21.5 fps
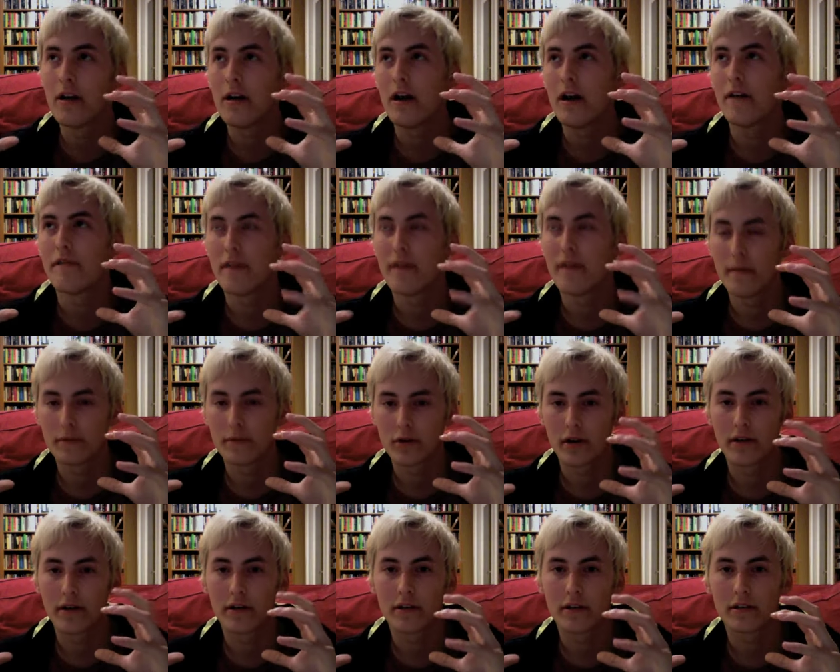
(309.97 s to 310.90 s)
of them
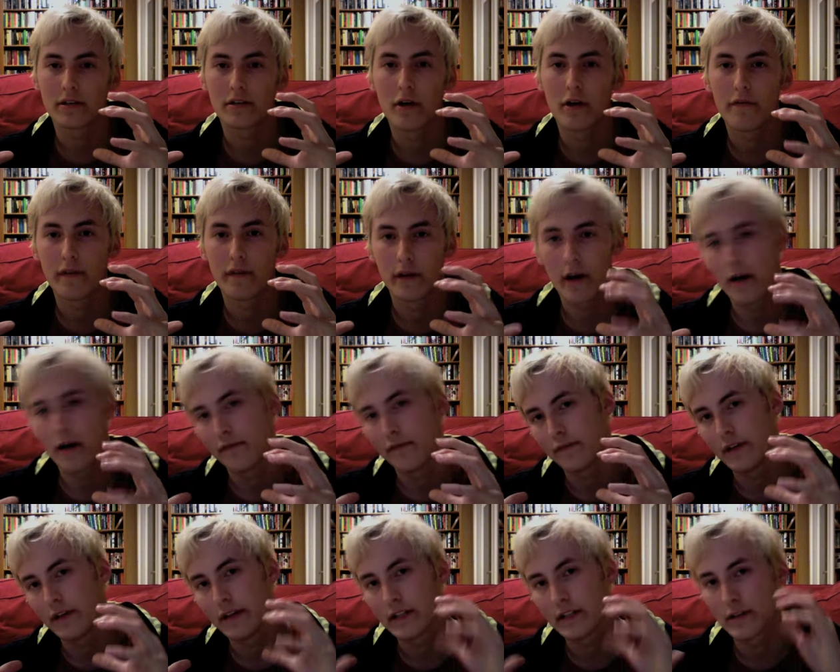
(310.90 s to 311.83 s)
trying to solve the conflict.